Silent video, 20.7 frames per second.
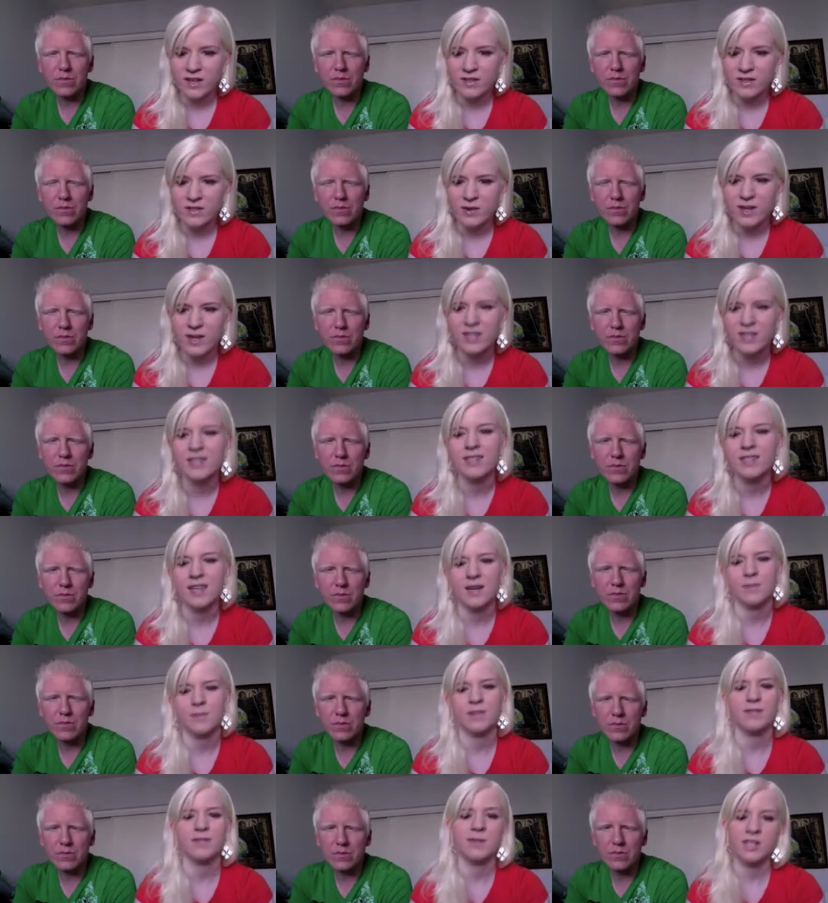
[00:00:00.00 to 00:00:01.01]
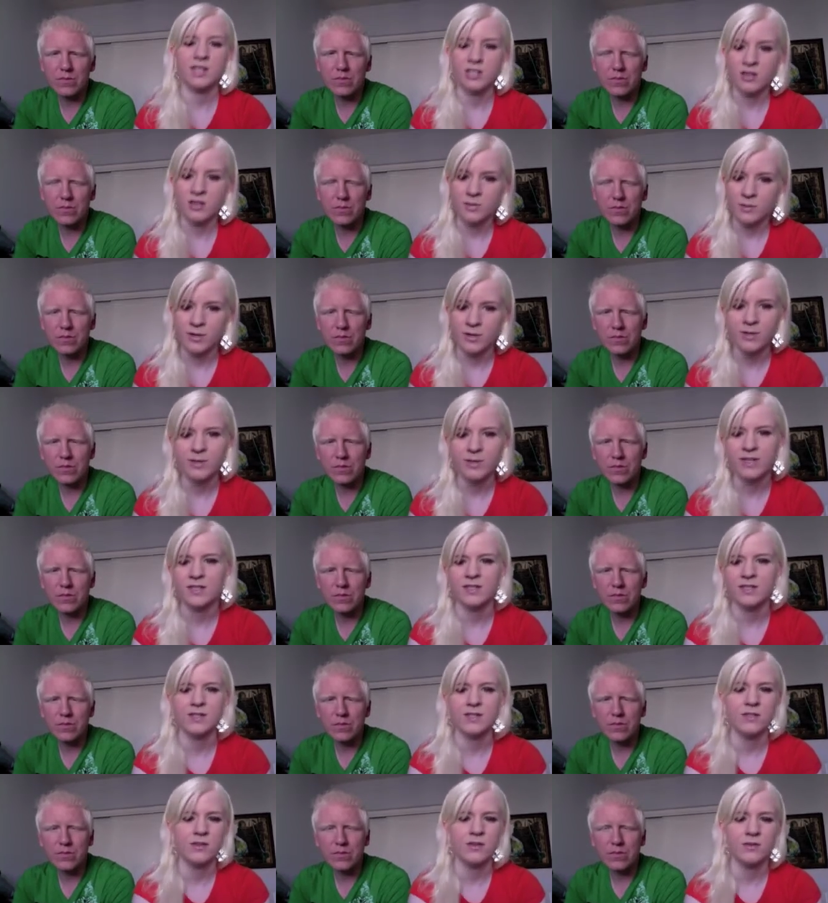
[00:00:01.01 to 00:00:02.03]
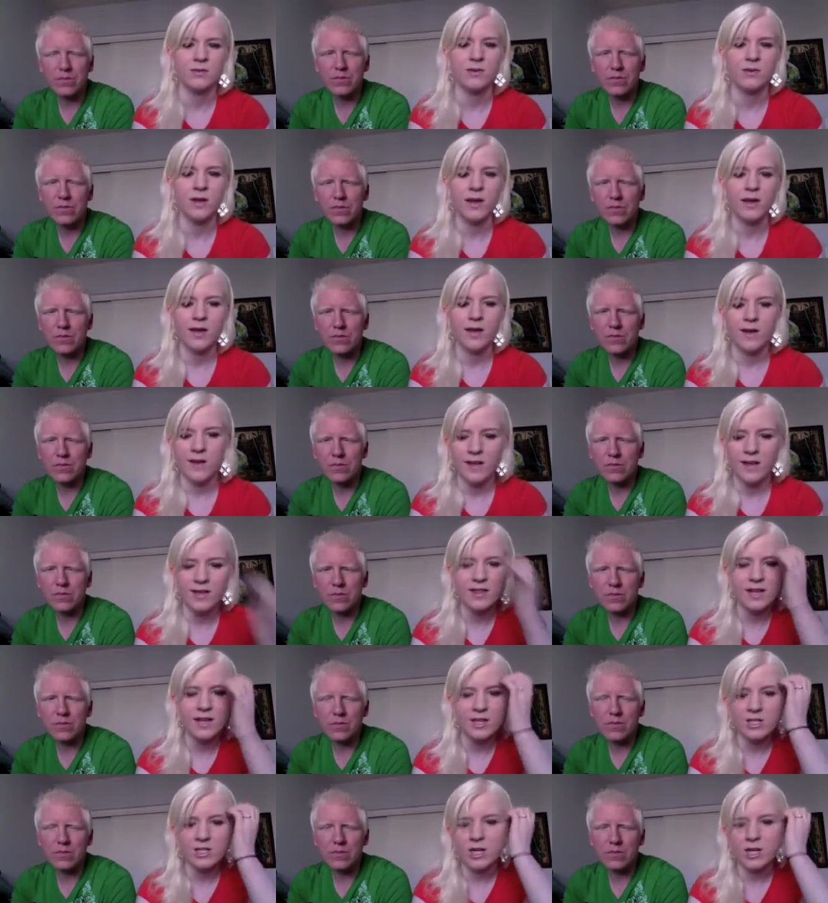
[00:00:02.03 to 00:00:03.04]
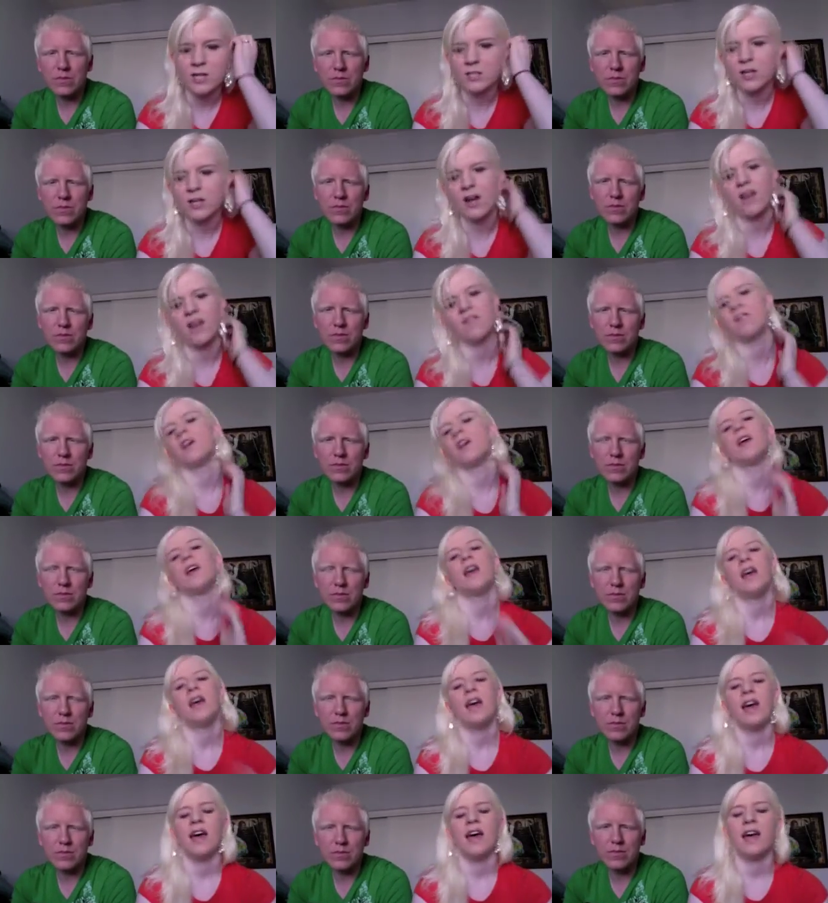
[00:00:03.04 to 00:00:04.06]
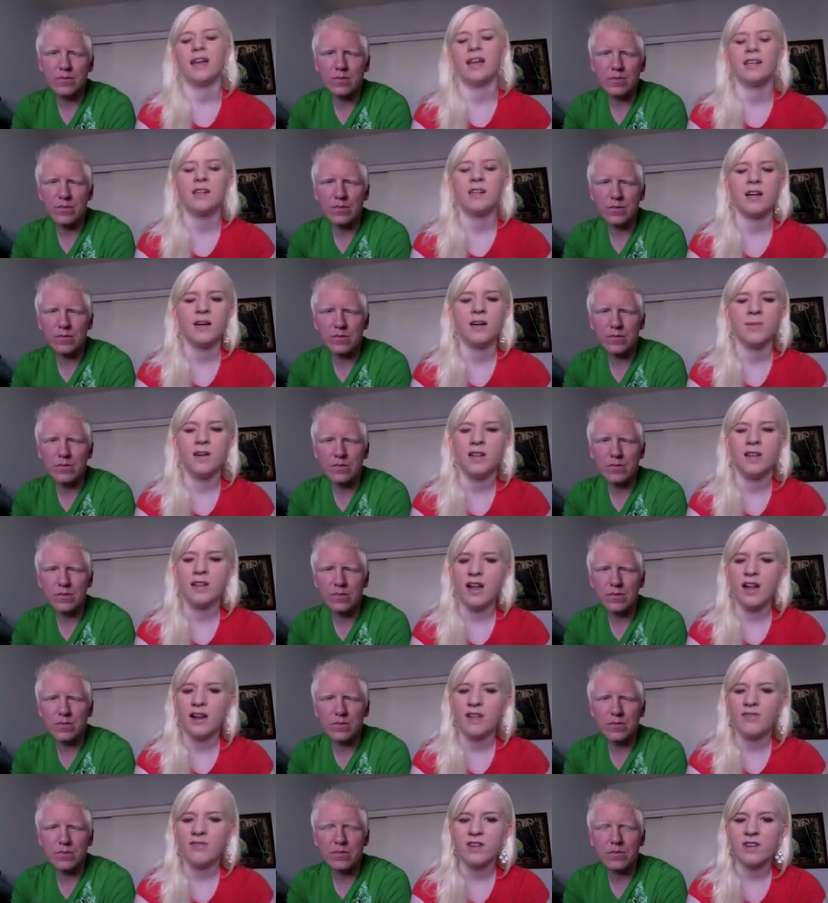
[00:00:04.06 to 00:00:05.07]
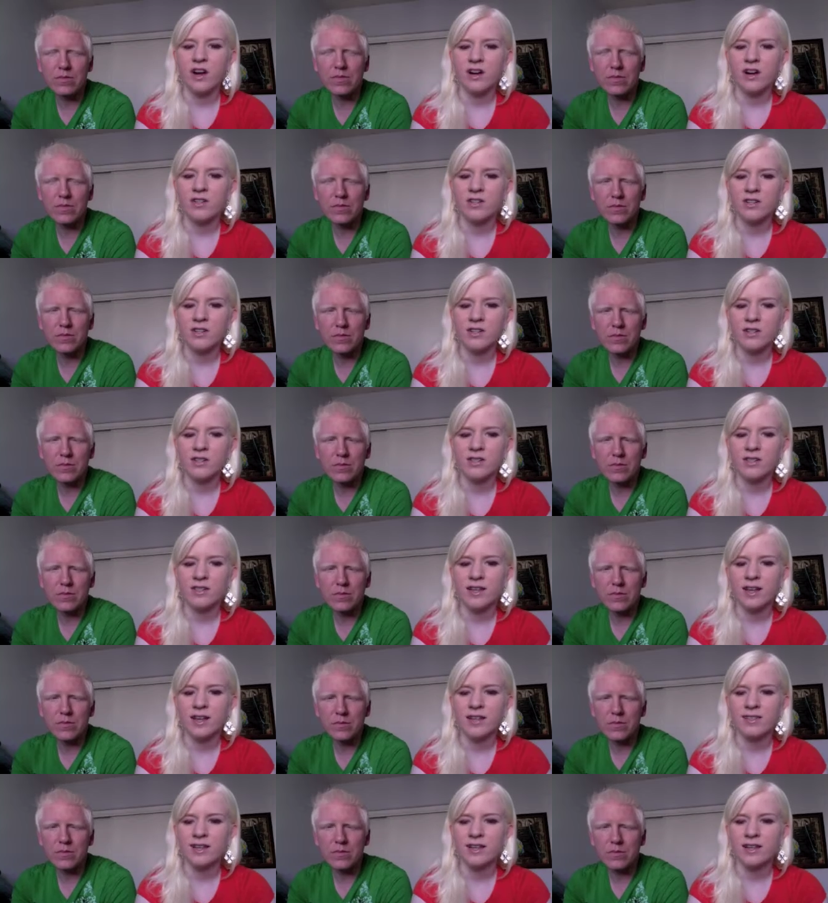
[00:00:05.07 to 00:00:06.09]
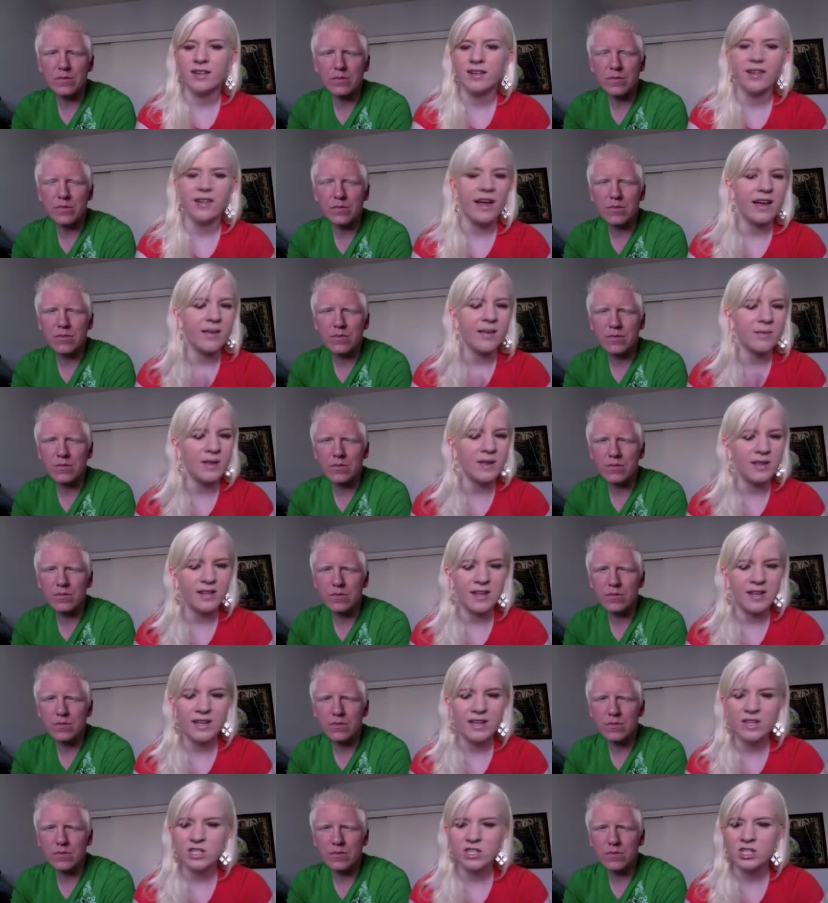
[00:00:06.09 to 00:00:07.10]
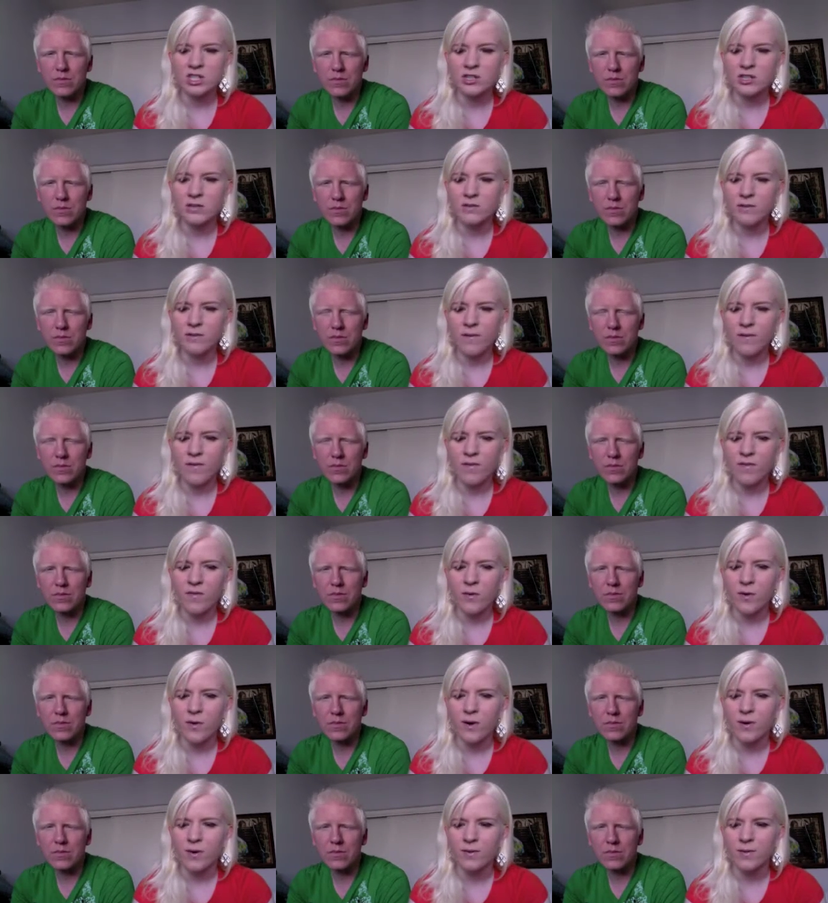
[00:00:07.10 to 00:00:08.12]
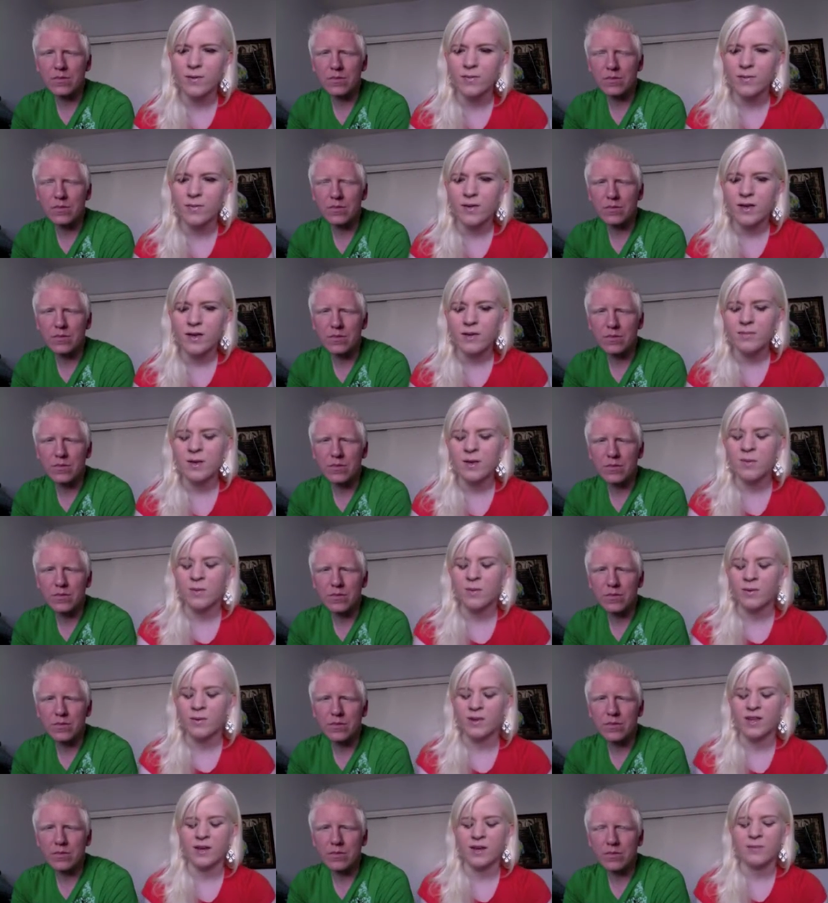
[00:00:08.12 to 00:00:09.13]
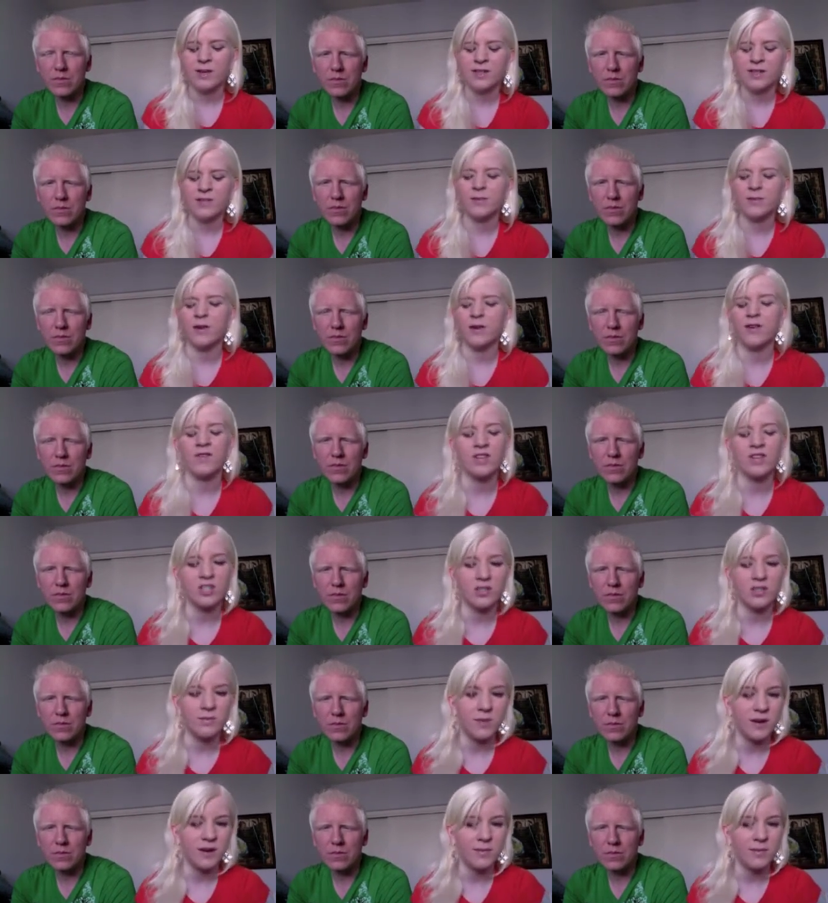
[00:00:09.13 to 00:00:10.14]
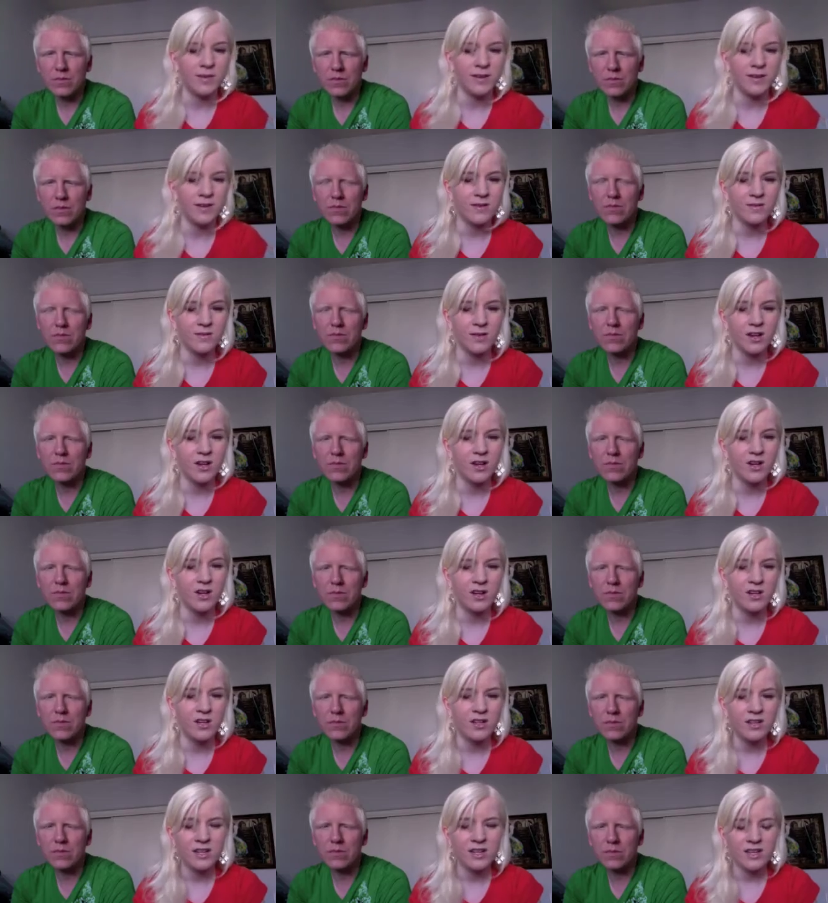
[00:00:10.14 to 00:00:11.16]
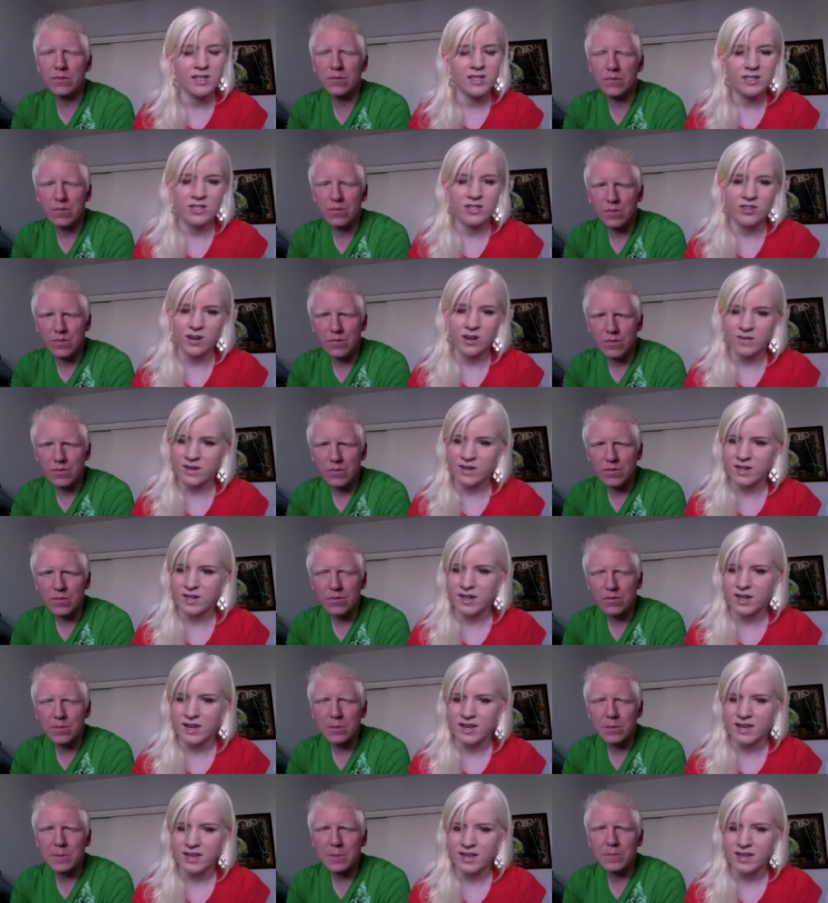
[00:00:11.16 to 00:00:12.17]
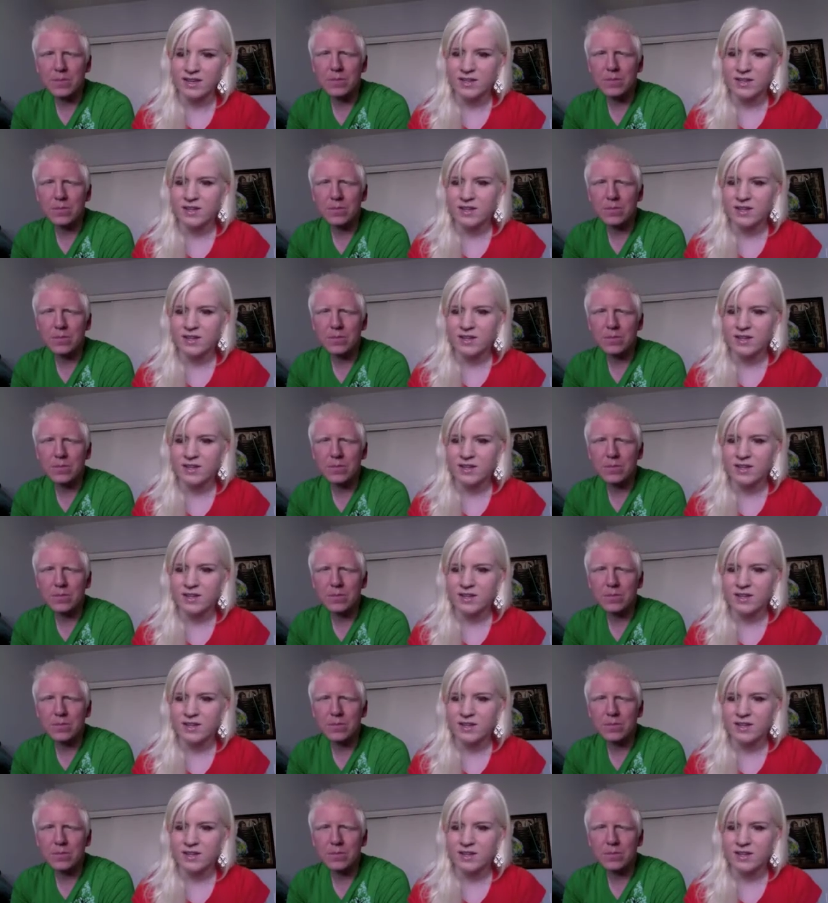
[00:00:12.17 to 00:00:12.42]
Speaker 1: so I had to set up a special appointment to get that checked off. And um, a lot of doctors think it's like a liability issue for people with albinism or a visual impairment at all to drive at night.